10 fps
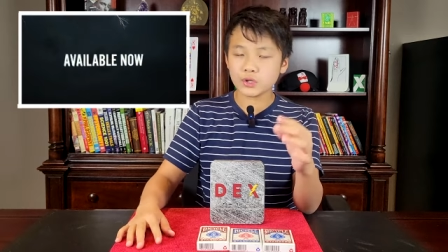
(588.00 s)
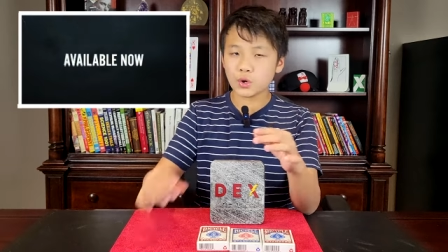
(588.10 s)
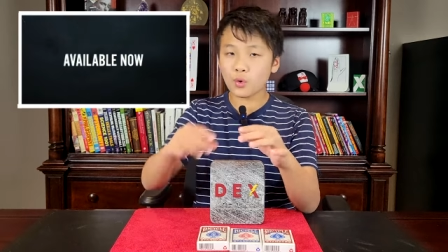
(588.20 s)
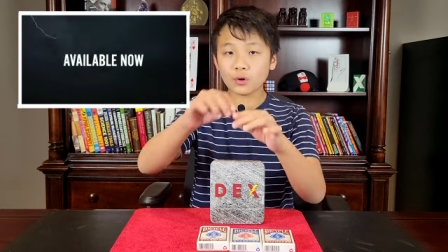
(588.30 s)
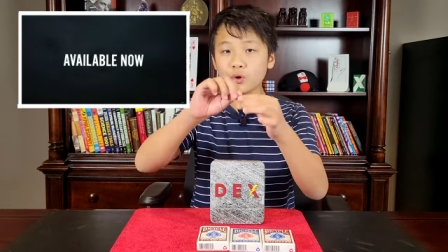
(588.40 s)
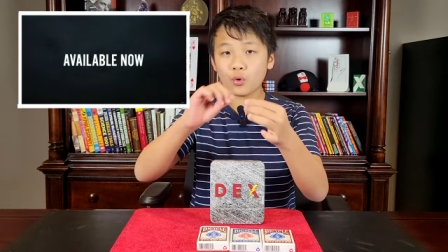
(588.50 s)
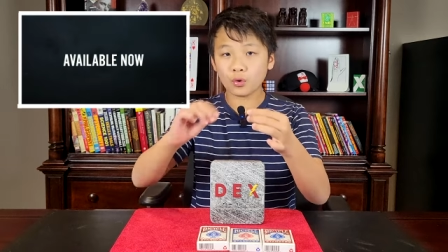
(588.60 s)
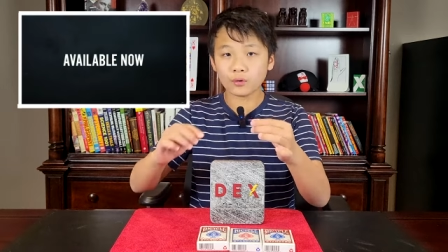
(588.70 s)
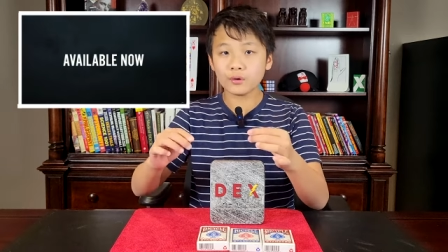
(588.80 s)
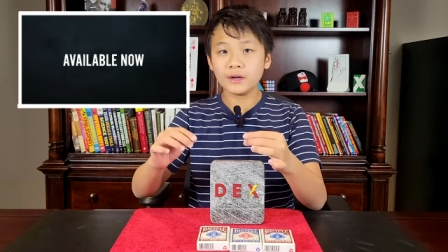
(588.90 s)
torn
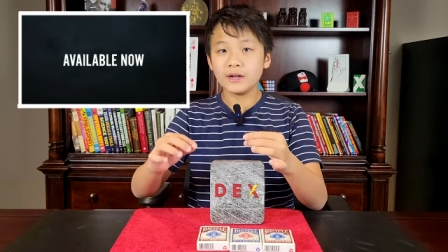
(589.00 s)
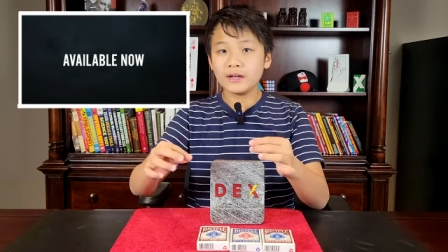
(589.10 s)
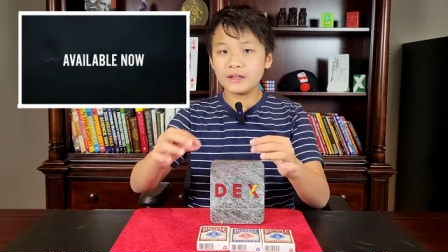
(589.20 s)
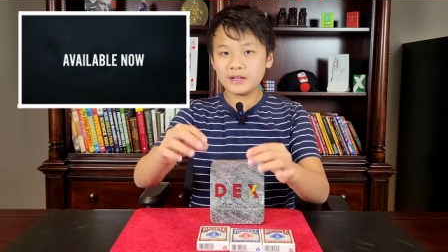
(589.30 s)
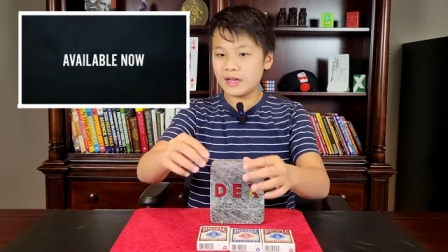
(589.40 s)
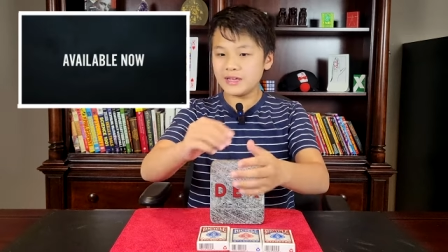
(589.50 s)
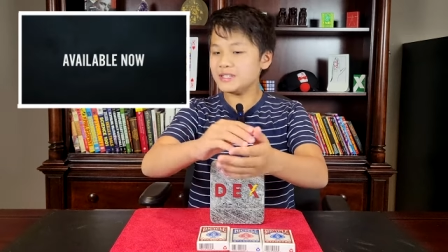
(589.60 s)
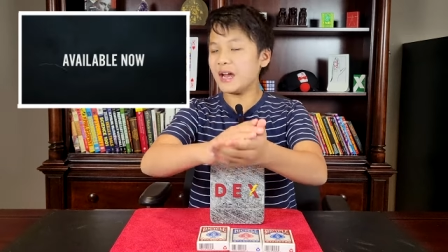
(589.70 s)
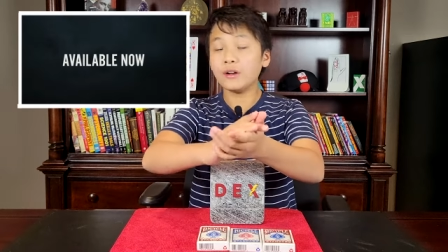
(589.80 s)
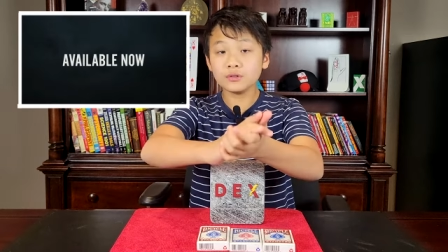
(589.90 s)
corner
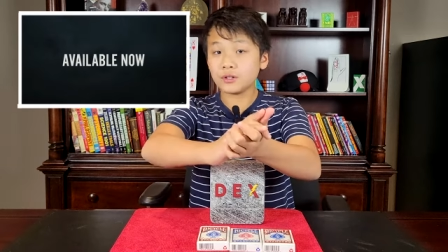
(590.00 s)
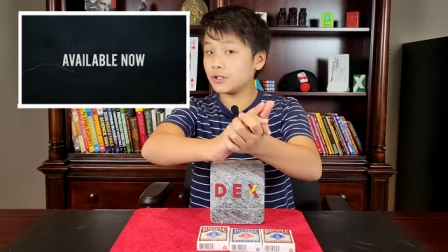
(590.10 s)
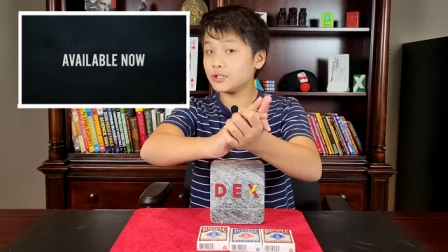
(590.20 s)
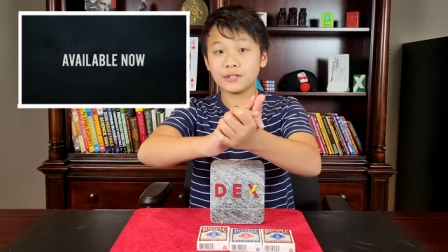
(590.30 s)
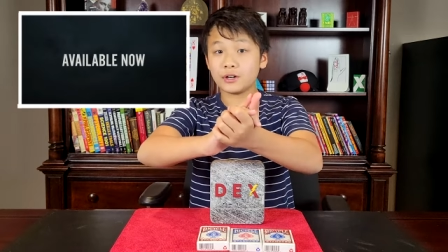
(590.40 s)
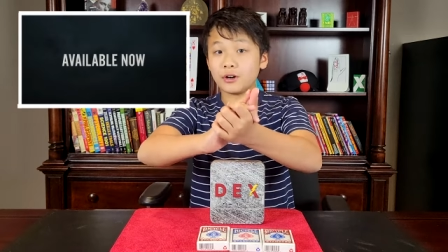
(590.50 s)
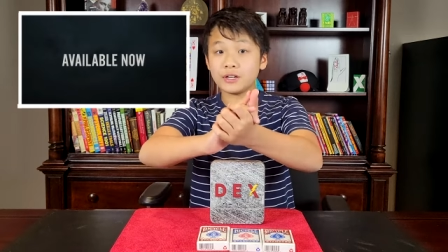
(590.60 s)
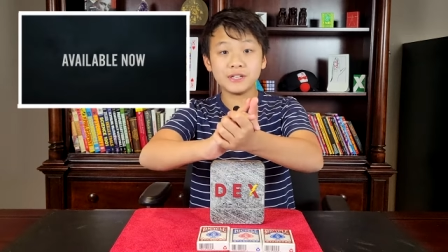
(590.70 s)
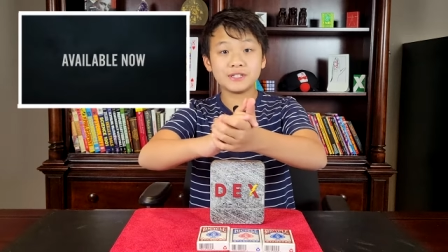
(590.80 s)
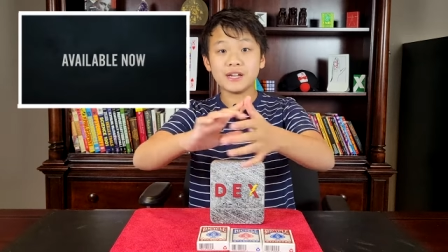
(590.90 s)
is held onto the
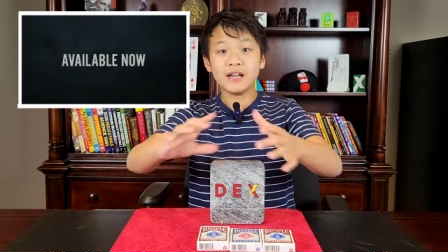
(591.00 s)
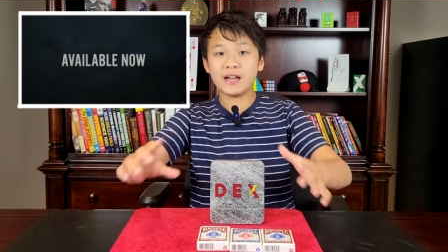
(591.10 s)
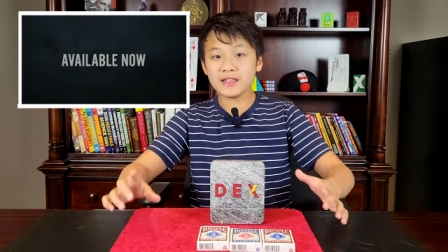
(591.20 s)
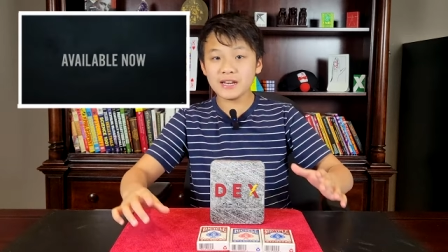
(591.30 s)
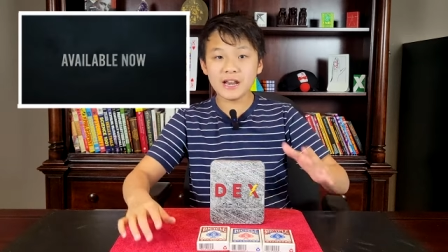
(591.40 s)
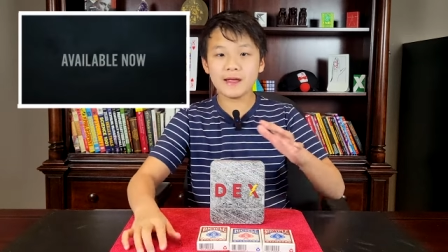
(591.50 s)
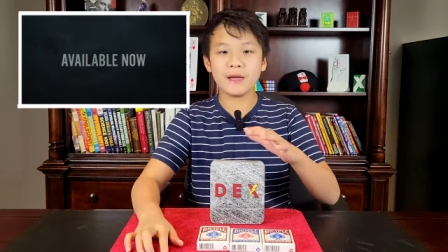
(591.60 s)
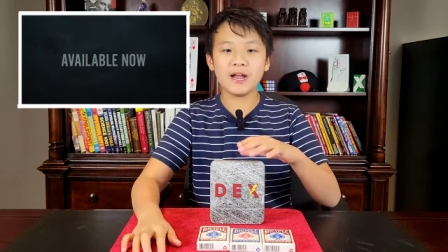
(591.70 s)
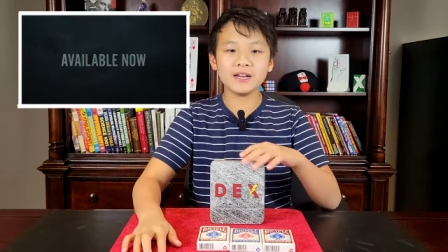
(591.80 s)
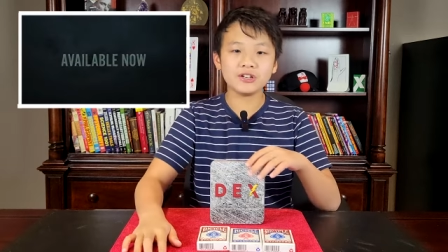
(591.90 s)
audience and they
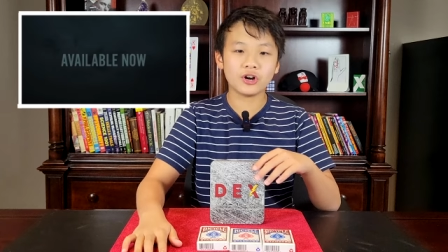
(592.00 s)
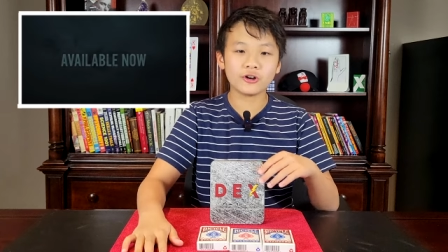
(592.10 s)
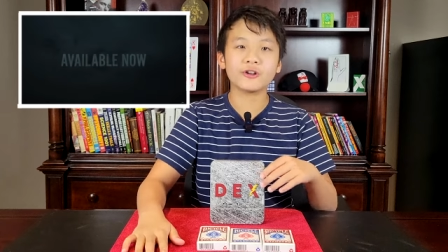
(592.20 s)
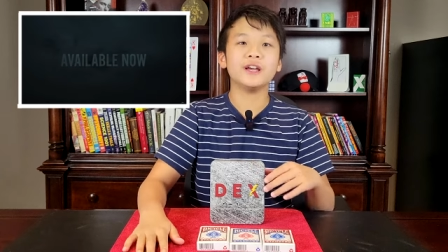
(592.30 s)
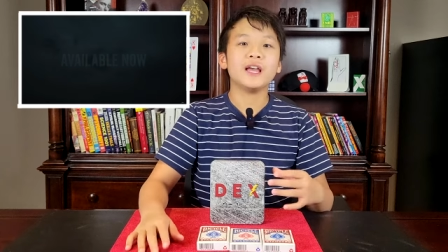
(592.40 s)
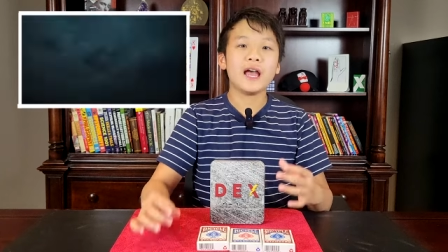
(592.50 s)
name any card